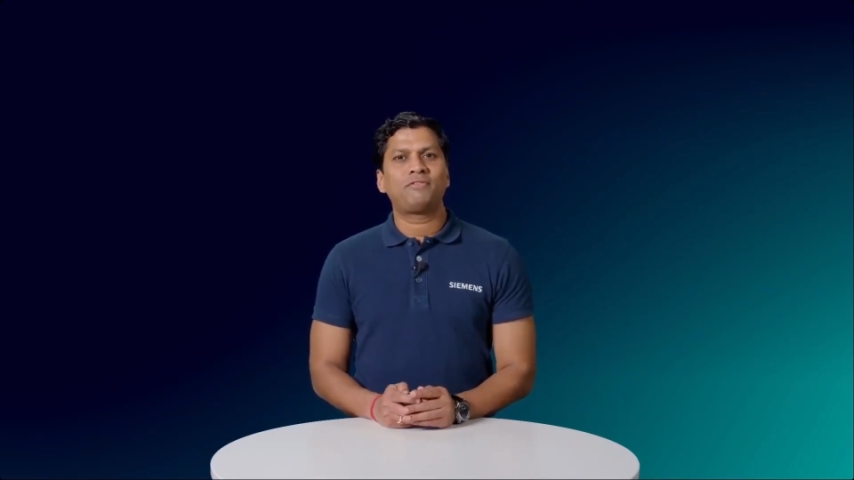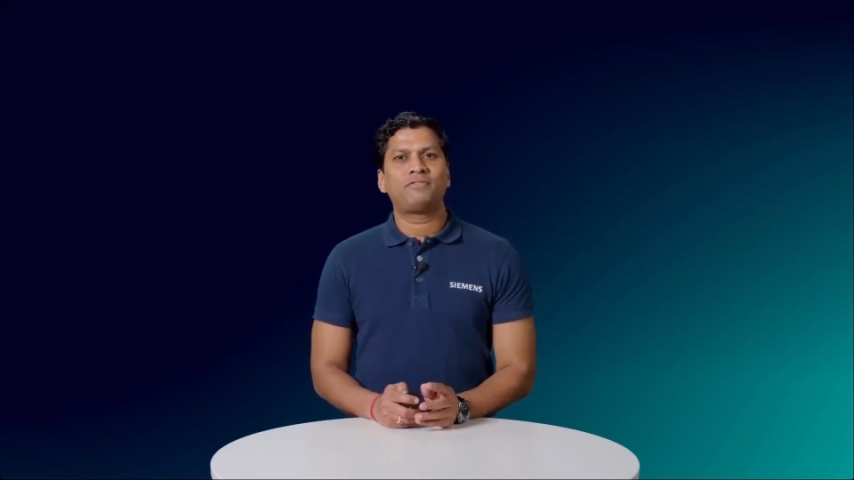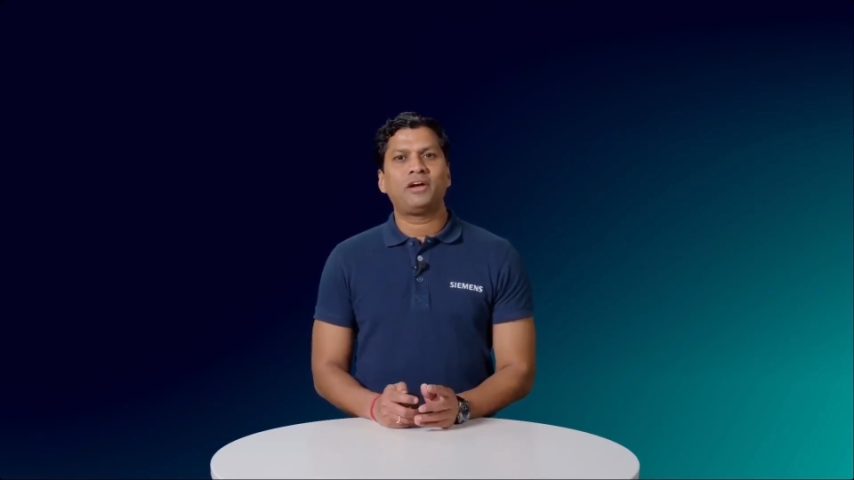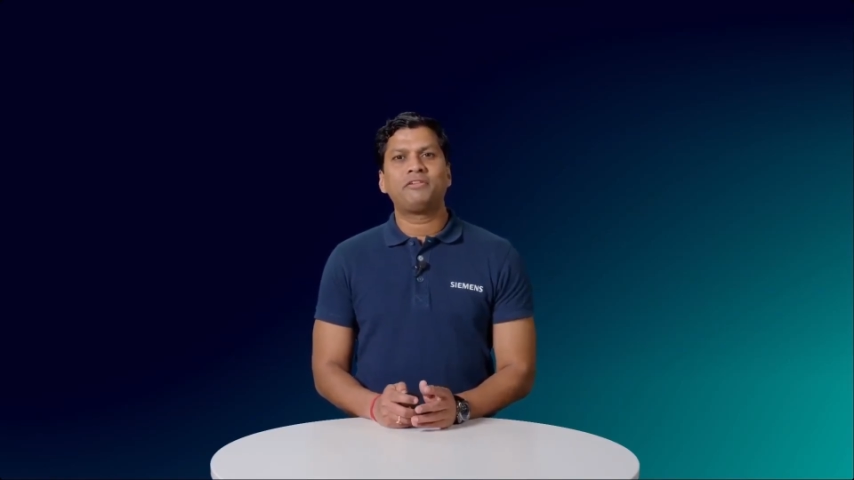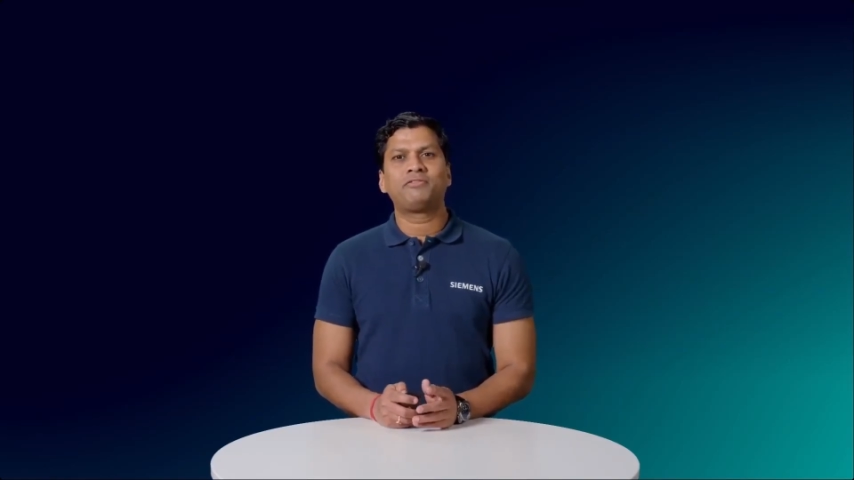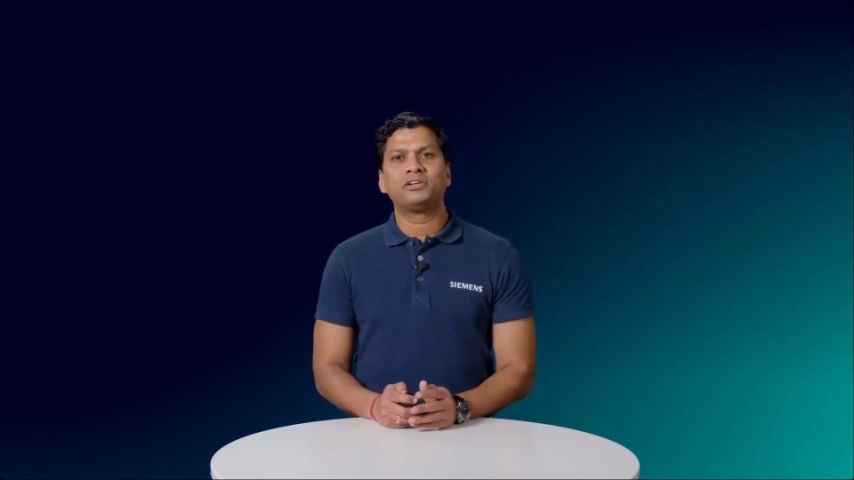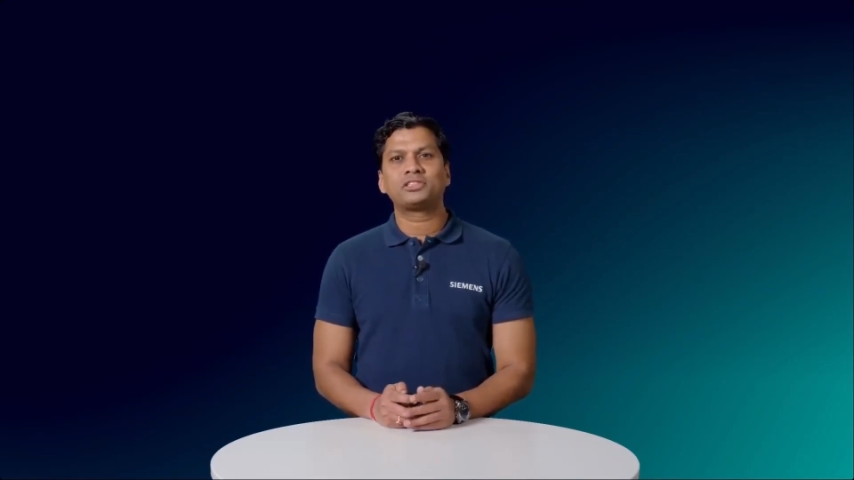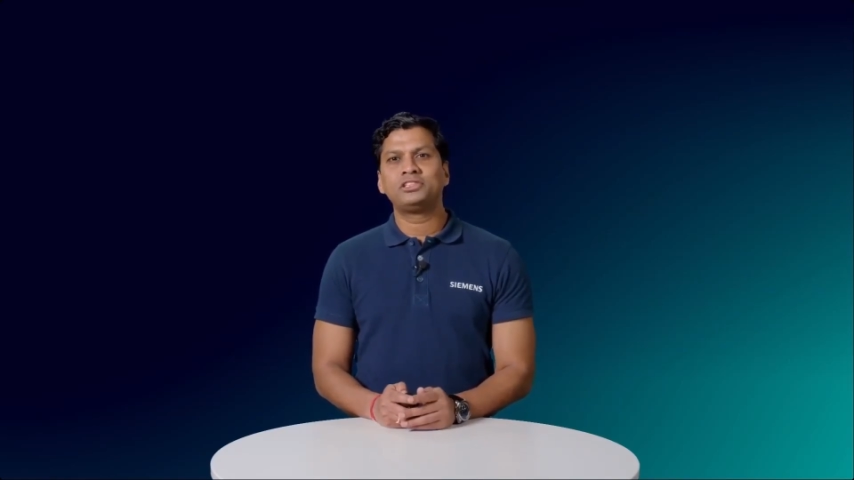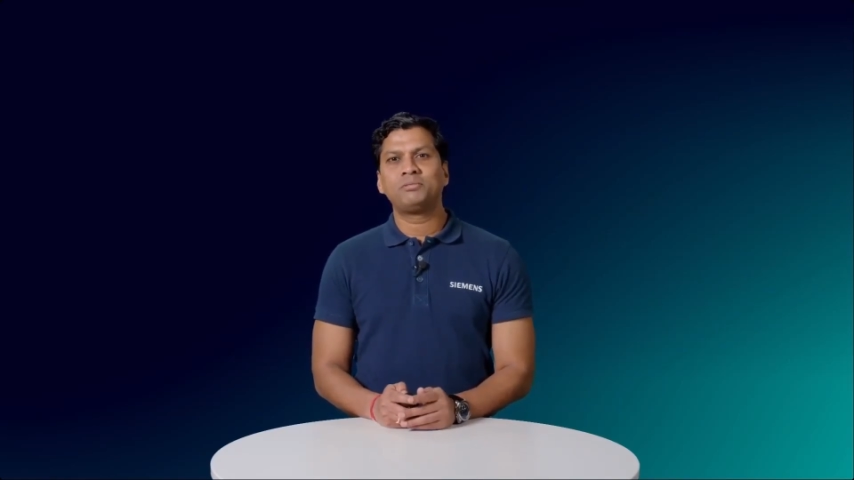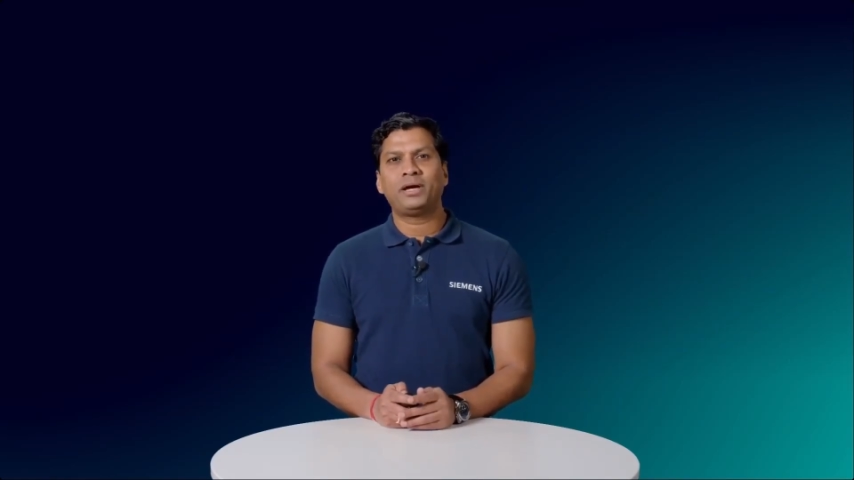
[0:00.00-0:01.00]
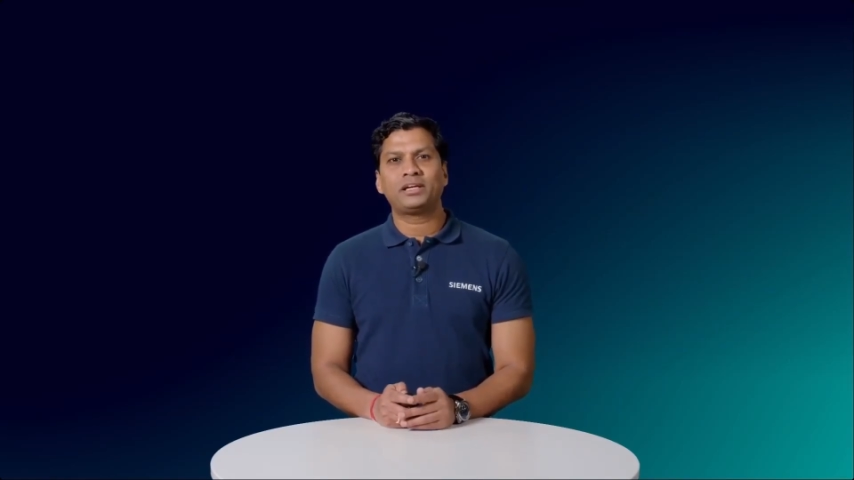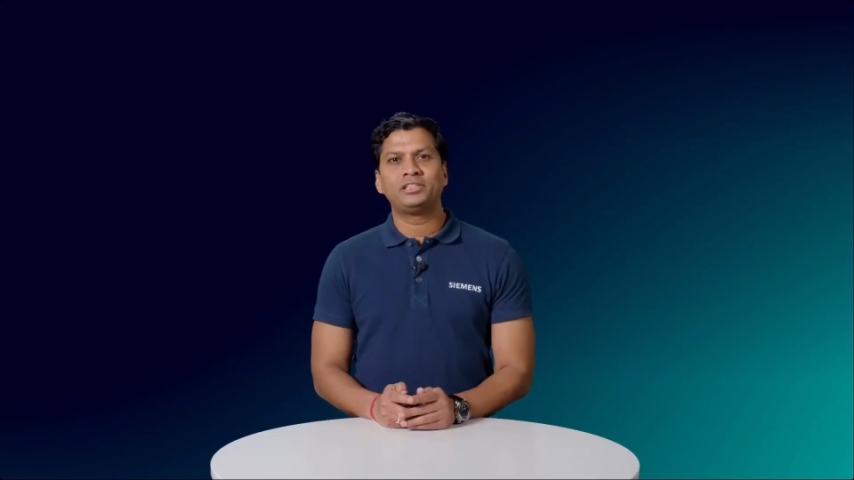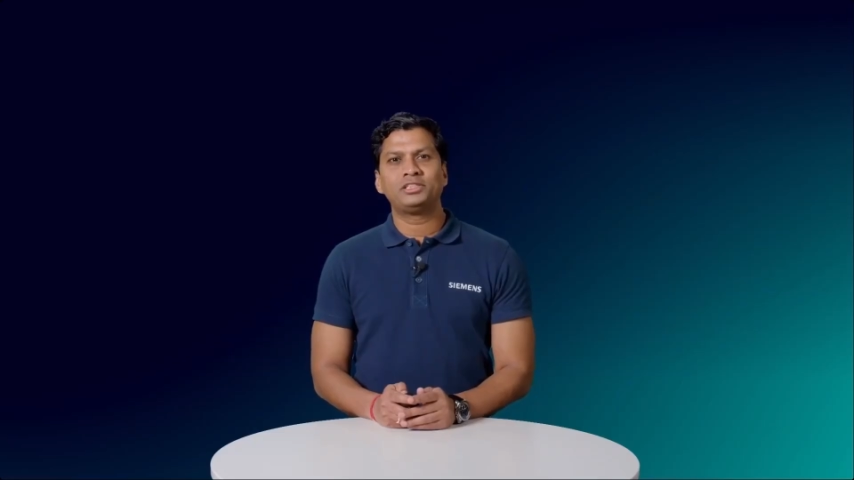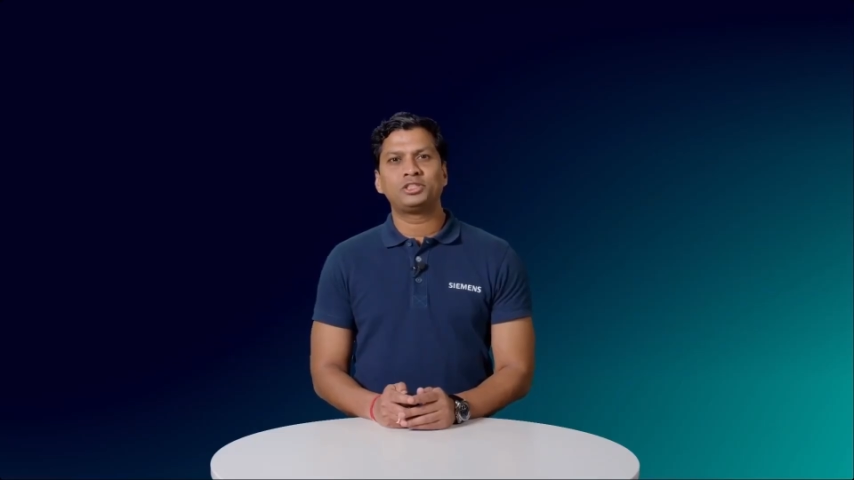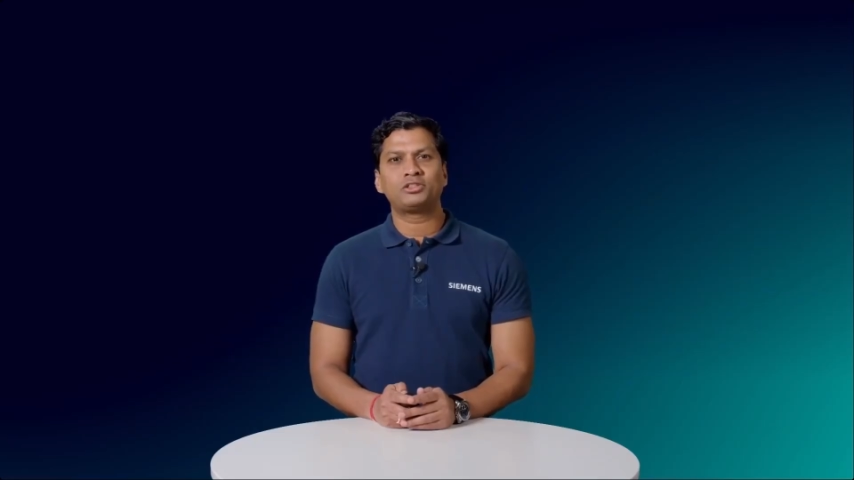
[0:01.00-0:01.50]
5 functional packages